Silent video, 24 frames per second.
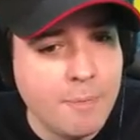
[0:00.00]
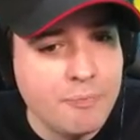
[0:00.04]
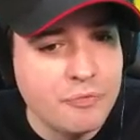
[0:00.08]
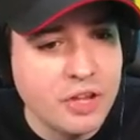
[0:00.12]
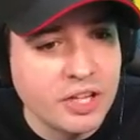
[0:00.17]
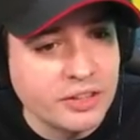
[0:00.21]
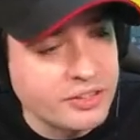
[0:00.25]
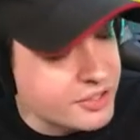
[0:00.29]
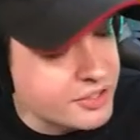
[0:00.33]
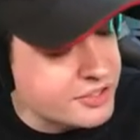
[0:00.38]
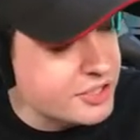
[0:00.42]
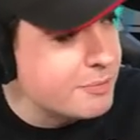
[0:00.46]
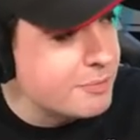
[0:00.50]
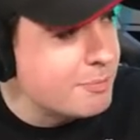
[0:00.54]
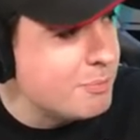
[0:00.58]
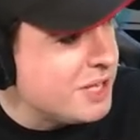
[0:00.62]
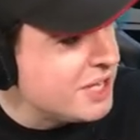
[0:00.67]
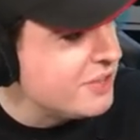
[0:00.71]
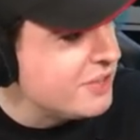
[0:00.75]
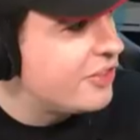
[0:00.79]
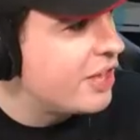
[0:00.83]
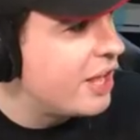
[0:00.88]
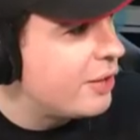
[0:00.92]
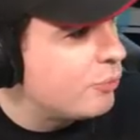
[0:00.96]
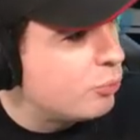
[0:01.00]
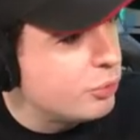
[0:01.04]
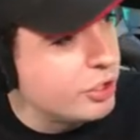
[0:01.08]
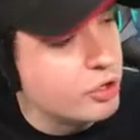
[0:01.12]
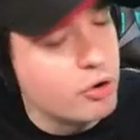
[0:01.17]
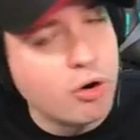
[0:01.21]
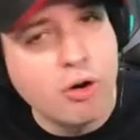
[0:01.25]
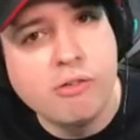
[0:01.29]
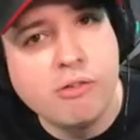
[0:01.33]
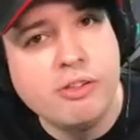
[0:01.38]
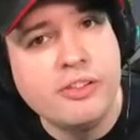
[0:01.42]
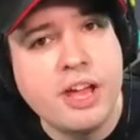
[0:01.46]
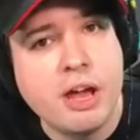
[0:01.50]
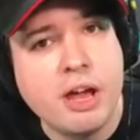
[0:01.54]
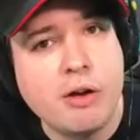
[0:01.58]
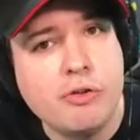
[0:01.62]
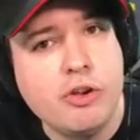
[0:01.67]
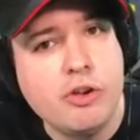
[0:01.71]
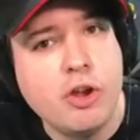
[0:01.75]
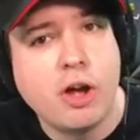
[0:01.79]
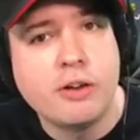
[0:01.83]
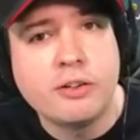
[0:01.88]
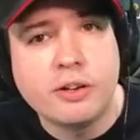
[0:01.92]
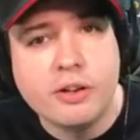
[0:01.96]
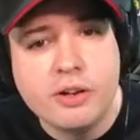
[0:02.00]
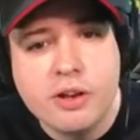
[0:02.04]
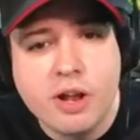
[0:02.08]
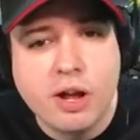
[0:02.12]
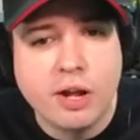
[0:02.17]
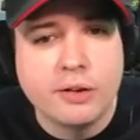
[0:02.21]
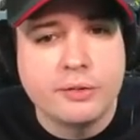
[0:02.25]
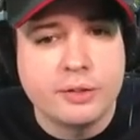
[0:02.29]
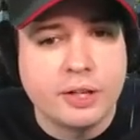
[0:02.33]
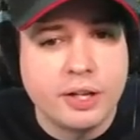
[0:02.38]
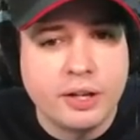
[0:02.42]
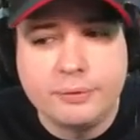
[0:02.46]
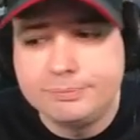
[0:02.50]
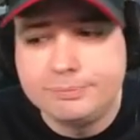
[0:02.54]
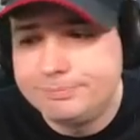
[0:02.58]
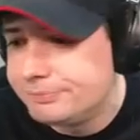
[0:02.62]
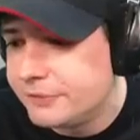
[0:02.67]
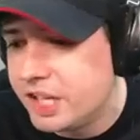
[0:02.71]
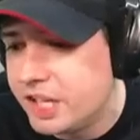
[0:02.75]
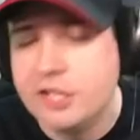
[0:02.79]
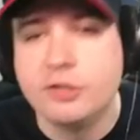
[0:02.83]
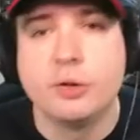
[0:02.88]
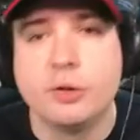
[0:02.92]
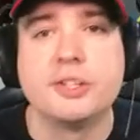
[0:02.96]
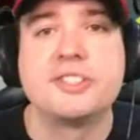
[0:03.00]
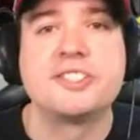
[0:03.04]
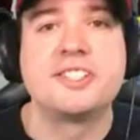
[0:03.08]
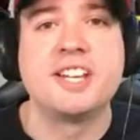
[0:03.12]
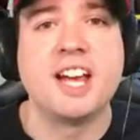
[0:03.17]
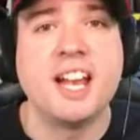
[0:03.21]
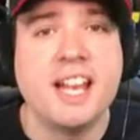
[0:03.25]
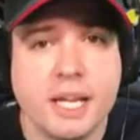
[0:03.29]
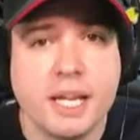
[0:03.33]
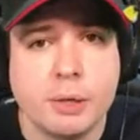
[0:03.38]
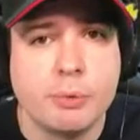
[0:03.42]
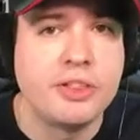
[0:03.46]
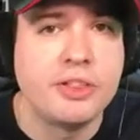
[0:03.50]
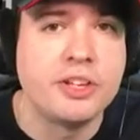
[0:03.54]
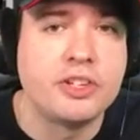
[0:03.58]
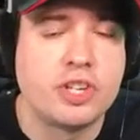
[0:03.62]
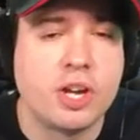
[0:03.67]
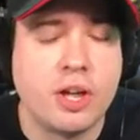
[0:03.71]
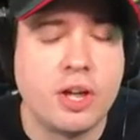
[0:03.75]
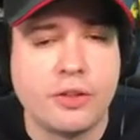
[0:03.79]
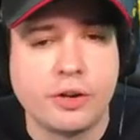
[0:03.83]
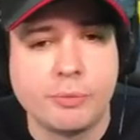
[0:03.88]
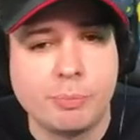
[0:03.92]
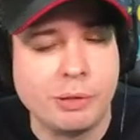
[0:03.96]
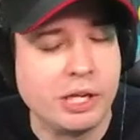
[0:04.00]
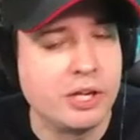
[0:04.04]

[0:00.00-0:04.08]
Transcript: it doesn't mean that we're all now not in good standing with each other,